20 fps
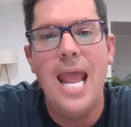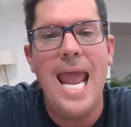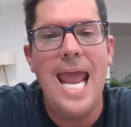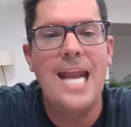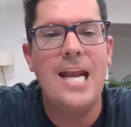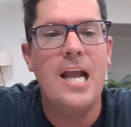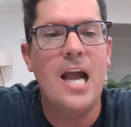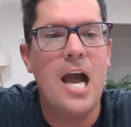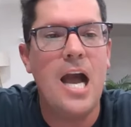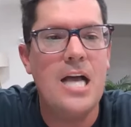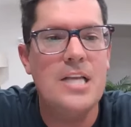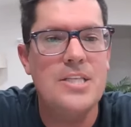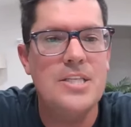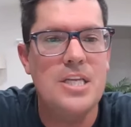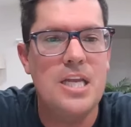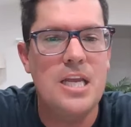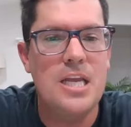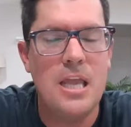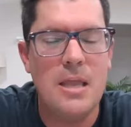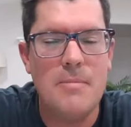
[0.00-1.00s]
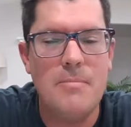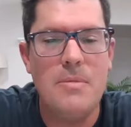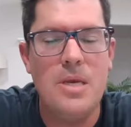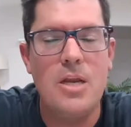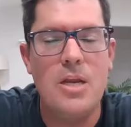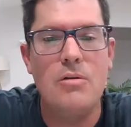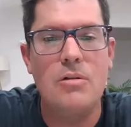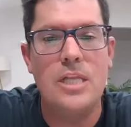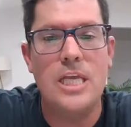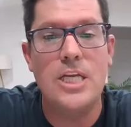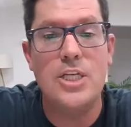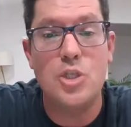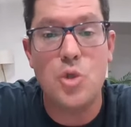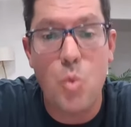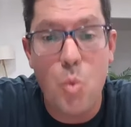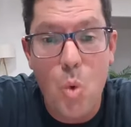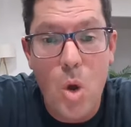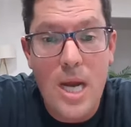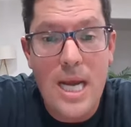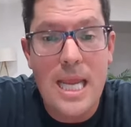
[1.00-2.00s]
and costing him nearly
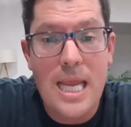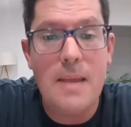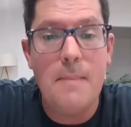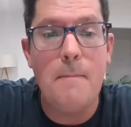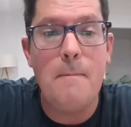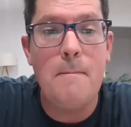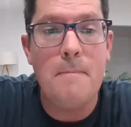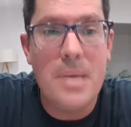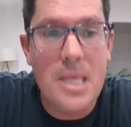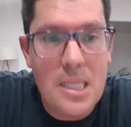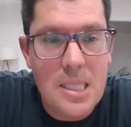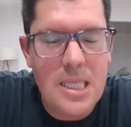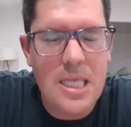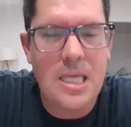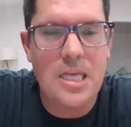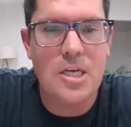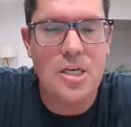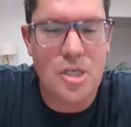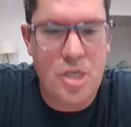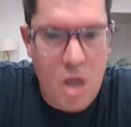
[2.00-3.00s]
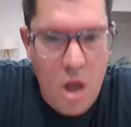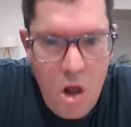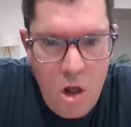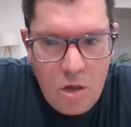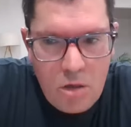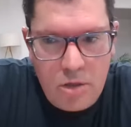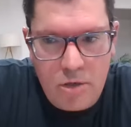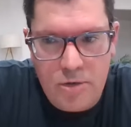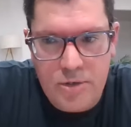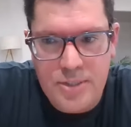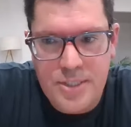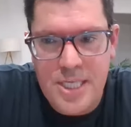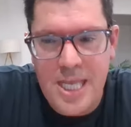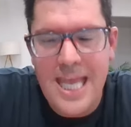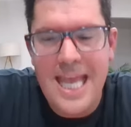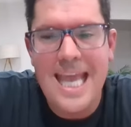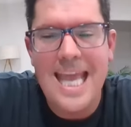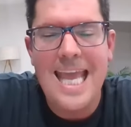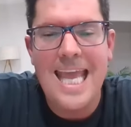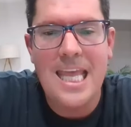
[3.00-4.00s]
twenty million dollars
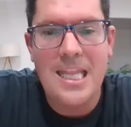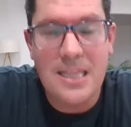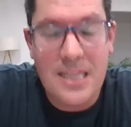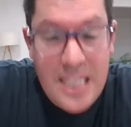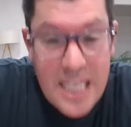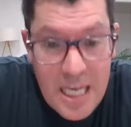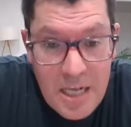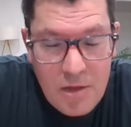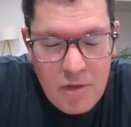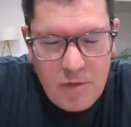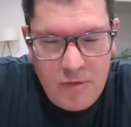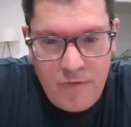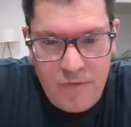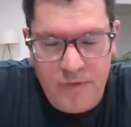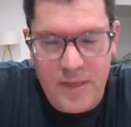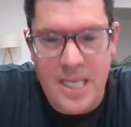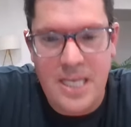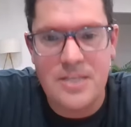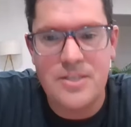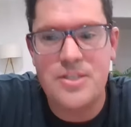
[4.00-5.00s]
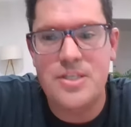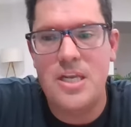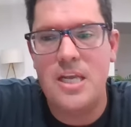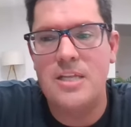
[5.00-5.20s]
in legal fees.